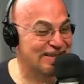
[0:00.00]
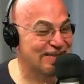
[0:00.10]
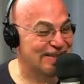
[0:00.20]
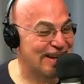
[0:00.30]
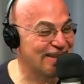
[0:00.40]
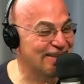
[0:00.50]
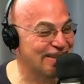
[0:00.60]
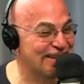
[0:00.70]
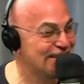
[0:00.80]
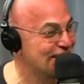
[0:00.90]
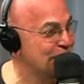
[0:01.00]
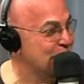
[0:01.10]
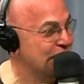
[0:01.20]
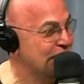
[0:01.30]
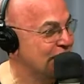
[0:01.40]
serving alcohol, you
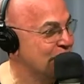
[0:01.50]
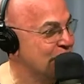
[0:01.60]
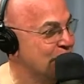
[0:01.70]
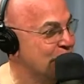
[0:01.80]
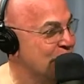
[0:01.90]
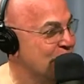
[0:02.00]
would be like, would you'd be